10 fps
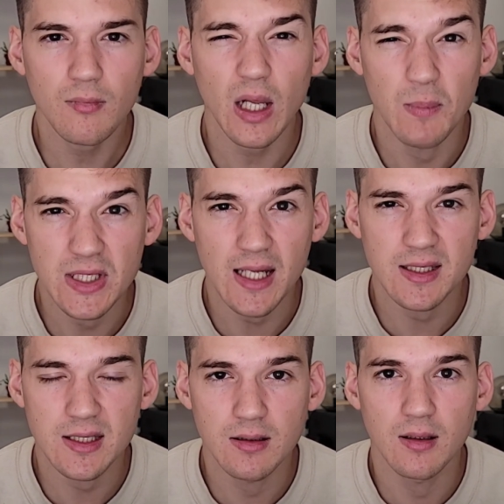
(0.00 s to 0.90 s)

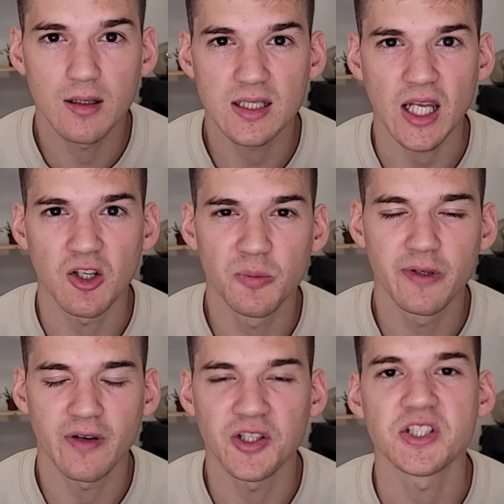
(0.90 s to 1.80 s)
Besides this, I hope you
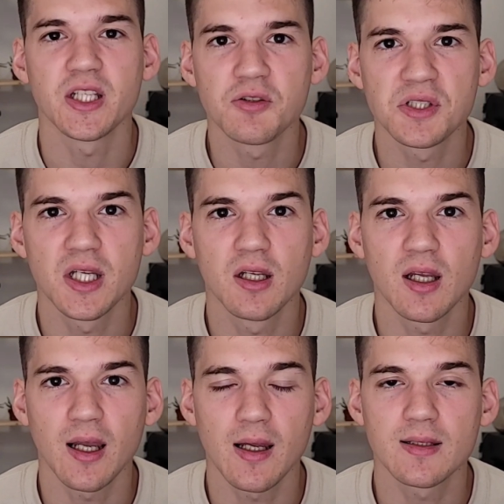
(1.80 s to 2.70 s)
found this interesting
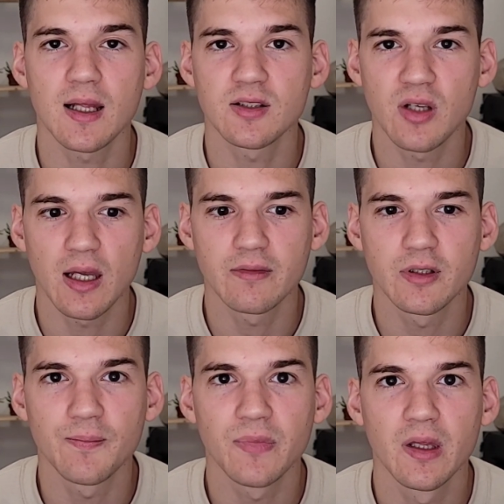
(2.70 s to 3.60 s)
and that you have
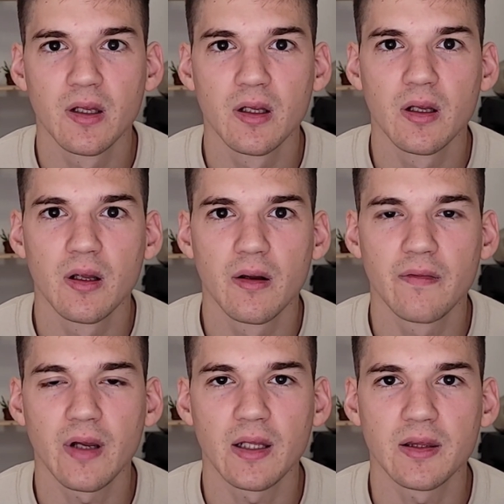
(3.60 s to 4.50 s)
a
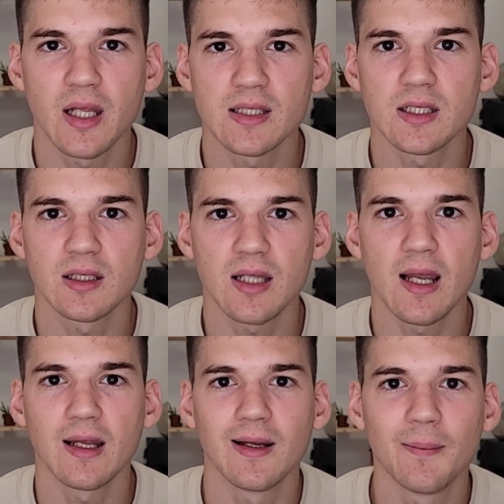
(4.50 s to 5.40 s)
fantastic
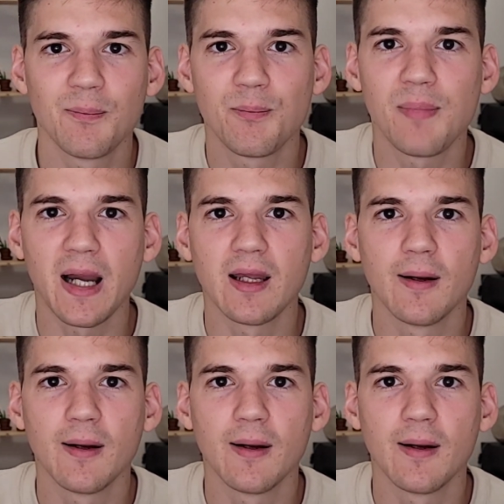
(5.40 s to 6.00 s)
day. Bye.